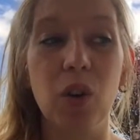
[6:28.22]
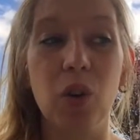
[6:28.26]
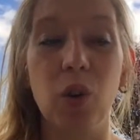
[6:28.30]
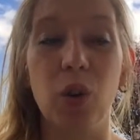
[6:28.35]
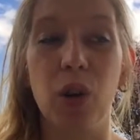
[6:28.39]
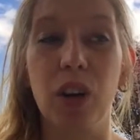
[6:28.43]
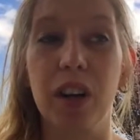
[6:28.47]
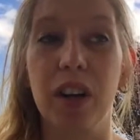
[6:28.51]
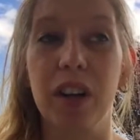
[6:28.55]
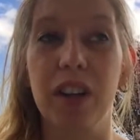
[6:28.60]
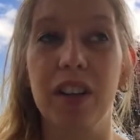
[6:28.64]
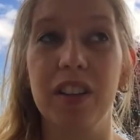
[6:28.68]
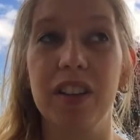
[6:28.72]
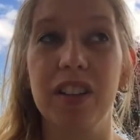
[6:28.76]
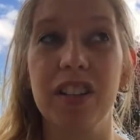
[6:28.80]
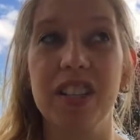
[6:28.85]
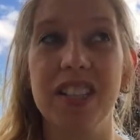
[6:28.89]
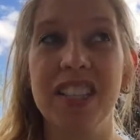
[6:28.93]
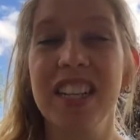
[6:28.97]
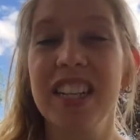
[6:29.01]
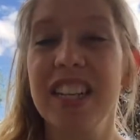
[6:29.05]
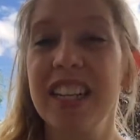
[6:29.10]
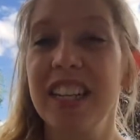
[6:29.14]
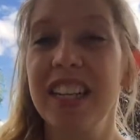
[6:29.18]
or
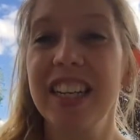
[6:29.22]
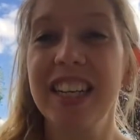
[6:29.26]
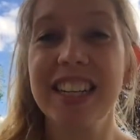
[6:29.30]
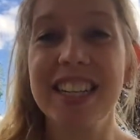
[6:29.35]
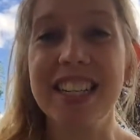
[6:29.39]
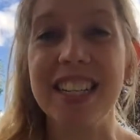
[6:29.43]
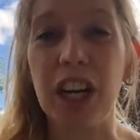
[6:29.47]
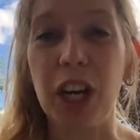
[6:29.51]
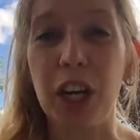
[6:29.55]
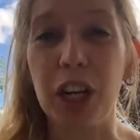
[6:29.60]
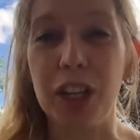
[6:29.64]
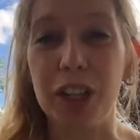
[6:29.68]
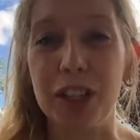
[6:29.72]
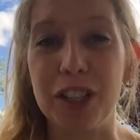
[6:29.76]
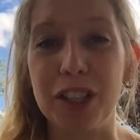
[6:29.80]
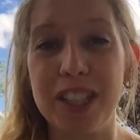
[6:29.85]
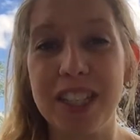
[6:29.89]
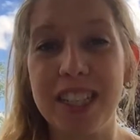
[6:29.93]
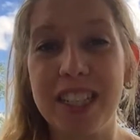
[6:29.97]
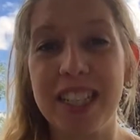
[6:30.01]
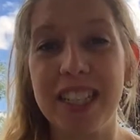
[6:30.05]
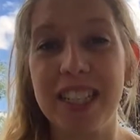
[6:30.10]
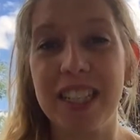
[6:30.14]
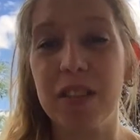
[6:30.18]
just because it
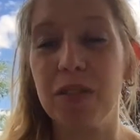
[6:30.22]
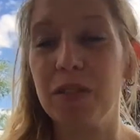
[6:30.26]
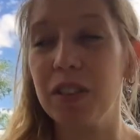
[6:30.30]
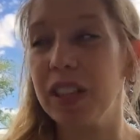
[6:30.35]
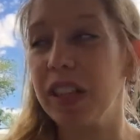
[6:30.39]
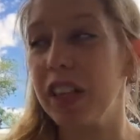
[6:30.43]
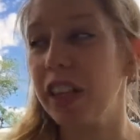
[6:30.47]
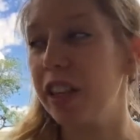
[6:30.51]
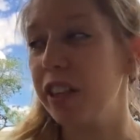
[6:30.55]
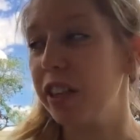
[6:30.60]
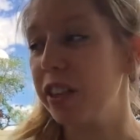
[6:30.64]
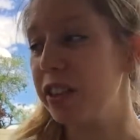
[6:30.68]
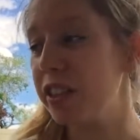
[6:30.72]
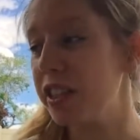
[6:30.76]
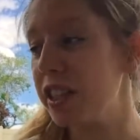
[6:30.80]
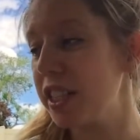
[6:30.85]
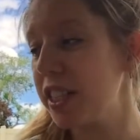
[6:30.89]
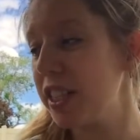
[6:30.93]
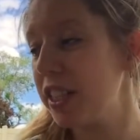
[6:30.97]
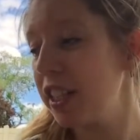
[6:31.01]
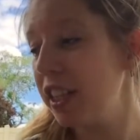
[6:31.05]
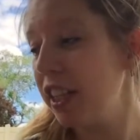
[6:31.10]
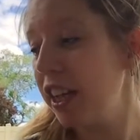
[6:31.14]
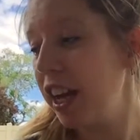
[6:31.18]
hurts. It really
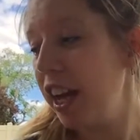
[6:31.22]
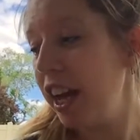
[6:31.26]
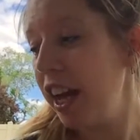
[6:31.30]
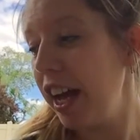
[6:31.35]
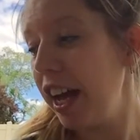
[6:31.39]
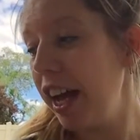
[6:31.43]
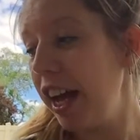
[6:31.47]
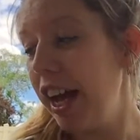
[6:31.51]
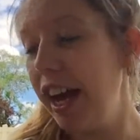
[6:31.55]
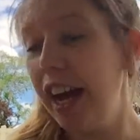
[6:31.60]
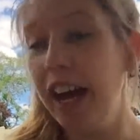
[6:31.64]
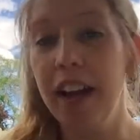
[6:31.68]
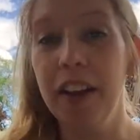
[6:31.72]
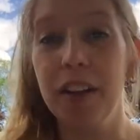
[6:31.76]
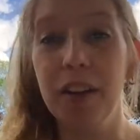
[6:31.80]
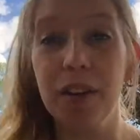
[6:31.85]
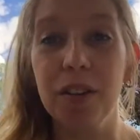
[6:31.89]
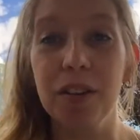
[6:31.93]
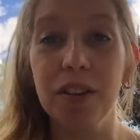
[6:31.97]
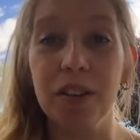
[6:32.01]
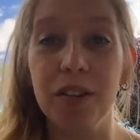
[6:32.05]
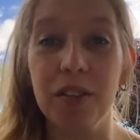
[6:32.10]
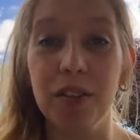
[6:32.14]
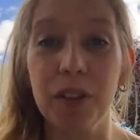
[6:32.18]
hurts. And
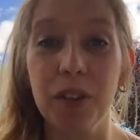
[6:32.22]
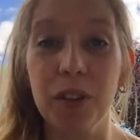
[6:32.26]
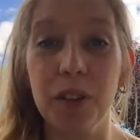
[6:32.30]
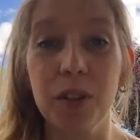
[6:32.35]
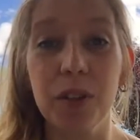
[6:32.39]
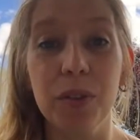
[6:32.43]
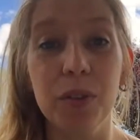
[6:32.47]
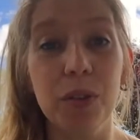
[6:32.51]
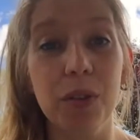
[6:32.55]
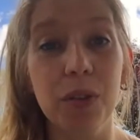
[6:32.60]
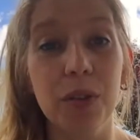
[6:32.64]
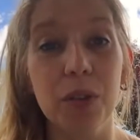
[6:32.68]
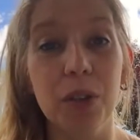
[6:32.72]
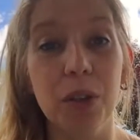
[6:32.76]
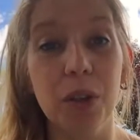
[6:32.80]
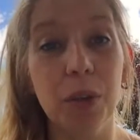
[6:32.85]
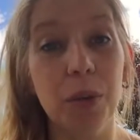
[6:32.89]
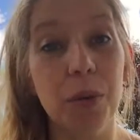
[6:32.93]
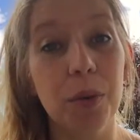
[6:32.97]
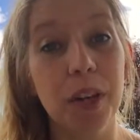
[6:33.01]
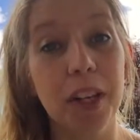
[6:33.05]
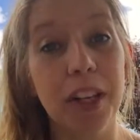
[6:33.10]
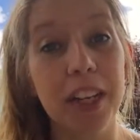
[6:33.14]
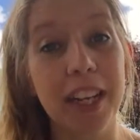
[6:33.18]
those of you who
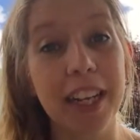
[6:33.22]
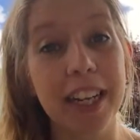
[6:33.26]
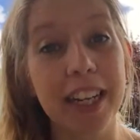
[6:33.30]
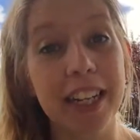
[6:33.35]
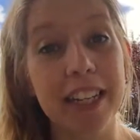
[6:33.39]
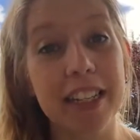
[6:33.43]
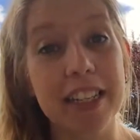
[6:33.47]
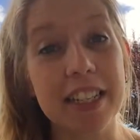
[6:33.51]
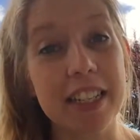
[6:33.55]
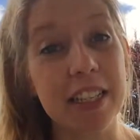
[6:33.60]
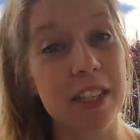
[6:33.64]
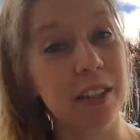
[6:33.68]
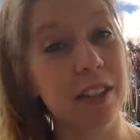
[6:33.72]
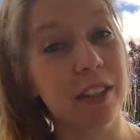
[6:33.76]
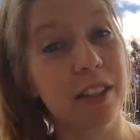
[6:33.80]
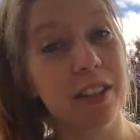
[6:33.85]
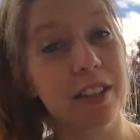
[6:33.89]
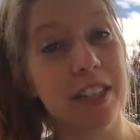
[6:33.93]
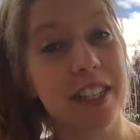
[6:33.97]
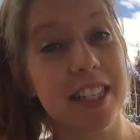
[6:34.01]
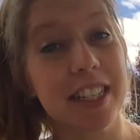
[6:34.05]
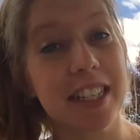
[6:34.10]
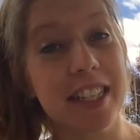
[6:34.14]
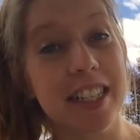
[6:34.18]
know what lichen
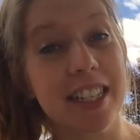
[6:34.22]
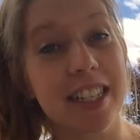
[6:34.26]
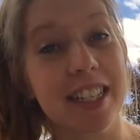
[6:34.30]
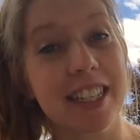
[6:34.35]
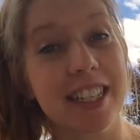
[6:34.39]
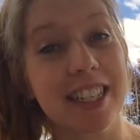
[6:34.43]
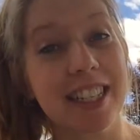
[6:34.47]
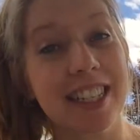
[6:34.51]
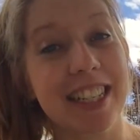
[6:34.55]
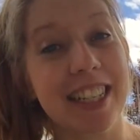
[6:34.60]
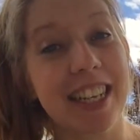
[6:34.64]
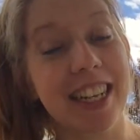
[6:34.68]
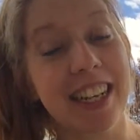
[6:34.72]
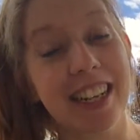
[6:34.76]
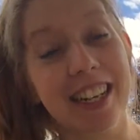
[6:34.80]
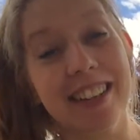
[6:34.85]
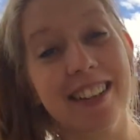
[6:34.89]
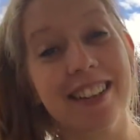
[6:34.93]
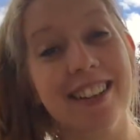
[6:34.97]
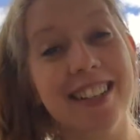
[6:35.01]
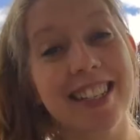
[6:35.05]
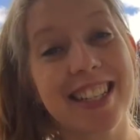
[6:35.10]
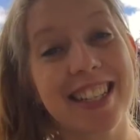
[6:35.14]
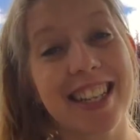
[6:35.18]
sclerosis is can
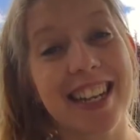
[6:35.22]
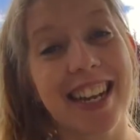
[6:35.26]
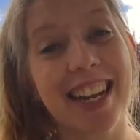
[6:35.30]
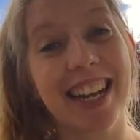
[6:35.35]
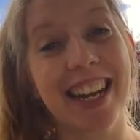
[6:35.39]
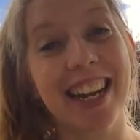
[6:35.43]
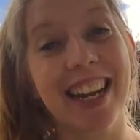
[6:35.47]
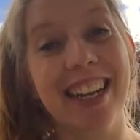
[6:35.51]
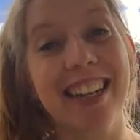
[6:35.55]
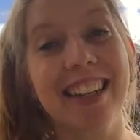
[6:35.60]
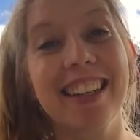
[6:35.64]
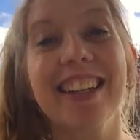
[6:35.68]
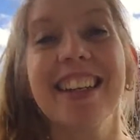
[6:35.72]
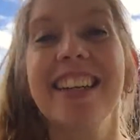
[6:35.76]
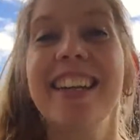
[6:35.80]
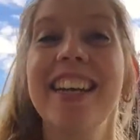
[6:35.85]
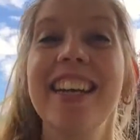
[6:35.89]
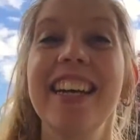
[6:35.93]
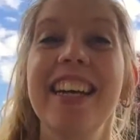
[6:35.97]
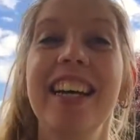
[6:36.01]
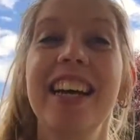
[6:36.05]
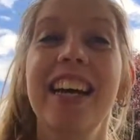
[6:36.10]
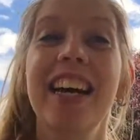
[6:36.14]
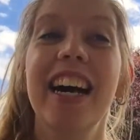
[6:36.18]
understand.
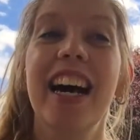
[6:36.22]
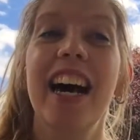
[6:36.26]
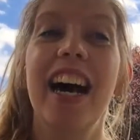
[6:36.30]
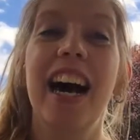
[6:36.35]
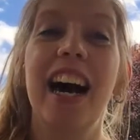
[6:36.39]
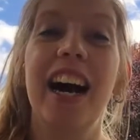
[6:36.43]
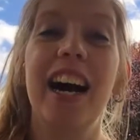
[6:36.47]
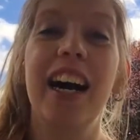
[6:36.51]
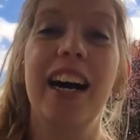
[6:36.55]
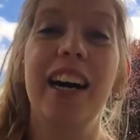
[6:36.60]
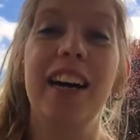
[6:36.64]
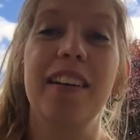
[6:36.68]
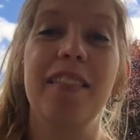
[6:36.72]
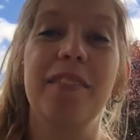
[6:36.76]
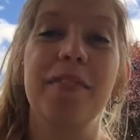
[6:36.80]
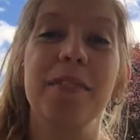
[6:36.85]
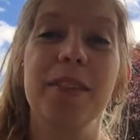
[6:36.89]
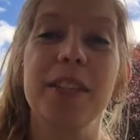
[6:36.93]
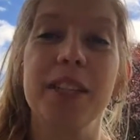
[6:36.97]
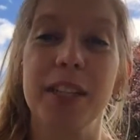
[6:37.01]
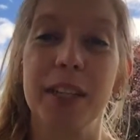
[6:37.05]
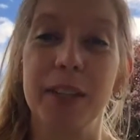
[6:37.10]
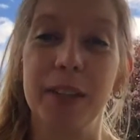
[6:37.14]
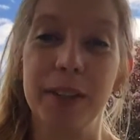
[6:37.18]

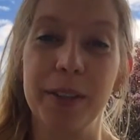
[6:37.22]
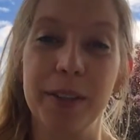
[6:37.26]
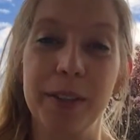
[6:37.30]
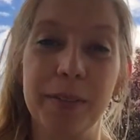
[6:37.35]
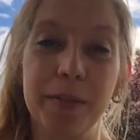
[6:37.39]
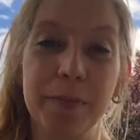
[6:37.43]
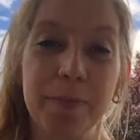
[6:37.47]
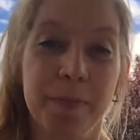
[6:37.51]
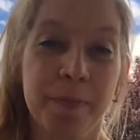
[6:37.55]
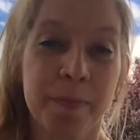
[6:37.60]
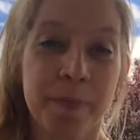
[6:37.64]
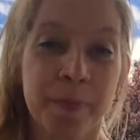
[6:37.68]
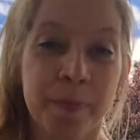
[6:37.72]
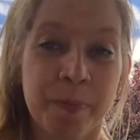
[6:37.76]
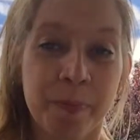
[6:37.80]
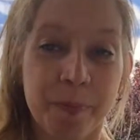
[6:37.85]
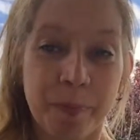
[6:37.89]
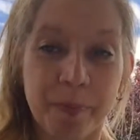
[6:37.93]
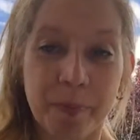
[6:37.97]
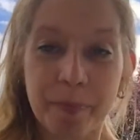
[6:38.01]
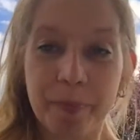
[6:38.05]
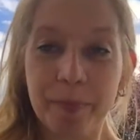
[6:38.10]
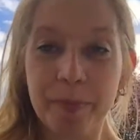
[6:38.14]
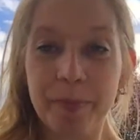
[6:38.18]
Um, so
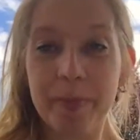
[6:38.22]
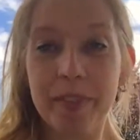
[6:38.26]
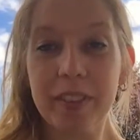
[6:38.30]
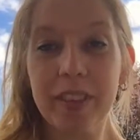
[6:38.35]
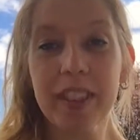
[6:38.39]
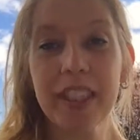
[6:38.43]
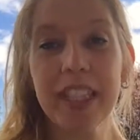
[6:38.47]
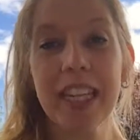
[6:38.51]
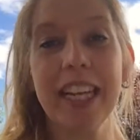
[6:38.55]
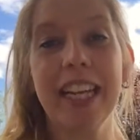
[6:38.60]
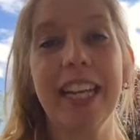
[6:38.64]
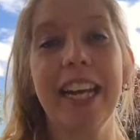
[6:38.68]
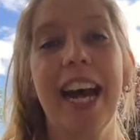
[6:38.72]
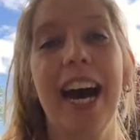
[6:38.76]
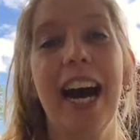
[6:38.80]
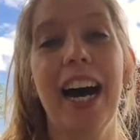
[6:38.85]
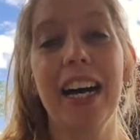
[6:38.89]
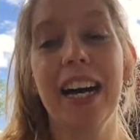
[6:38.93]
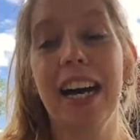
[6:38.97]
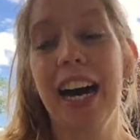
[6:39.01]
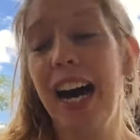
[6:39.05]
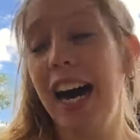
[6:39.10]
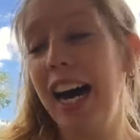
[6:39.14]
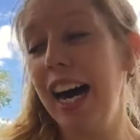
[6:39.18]

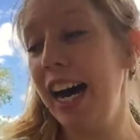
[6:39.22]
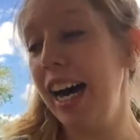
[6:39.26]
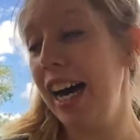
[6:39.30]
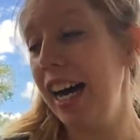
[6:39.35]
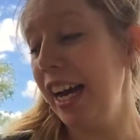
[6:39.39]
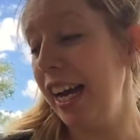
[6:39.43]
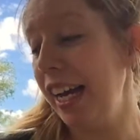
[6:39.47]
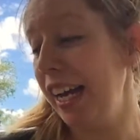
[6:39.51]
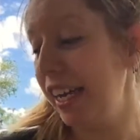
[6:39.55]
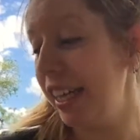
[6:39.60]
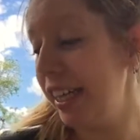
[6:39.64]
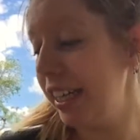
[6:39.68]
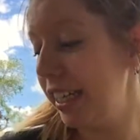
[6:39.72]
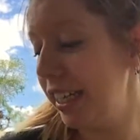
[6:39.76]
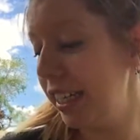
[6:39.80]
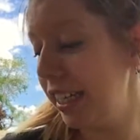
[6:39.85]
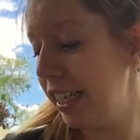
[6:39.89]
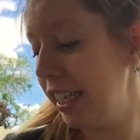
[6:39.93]
yeah, I,